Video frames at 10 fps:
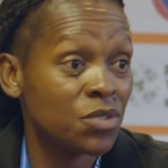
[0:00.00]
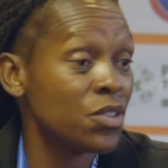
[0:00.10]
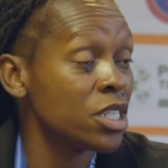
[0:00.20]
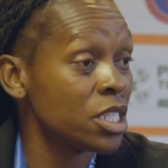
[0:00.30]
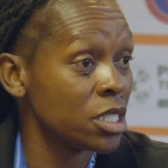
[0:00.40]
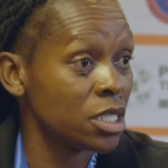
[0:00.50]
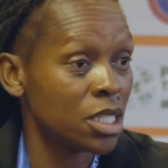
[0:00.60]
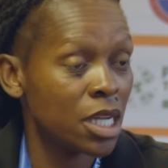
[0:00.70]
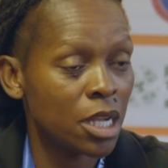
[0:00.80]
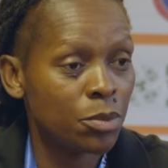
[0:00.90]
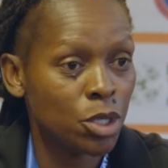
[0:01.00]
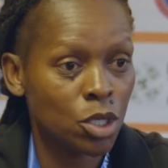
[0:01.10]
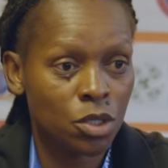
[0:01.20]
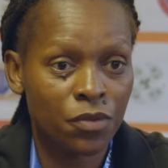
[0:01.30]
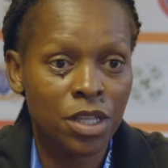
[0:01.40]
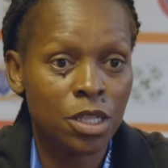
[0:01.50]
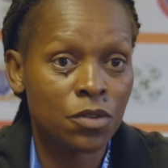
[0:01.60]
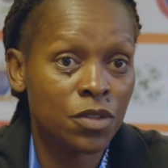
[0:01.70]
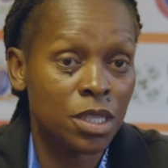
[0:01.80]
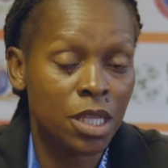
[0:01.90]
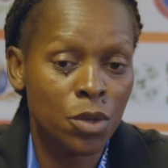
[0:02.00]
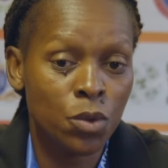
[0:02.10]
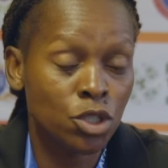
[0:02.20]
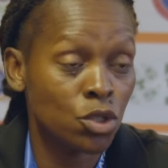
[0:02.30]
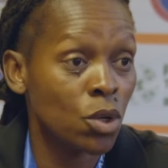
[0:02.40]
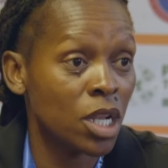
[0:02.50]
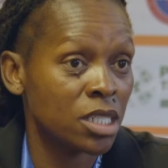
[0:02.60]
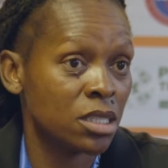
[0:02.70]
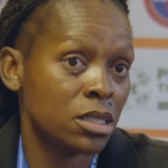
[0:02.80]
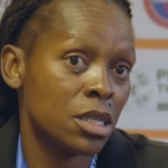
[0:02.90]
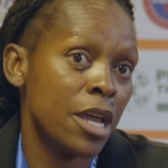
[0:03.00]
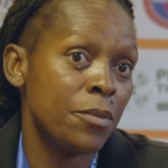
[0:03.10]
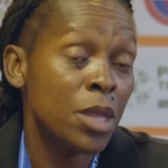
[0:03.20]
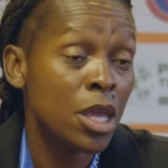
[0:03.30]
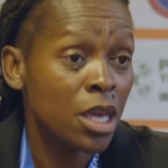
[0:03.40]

It's very critical because at the end of the day, we saw last time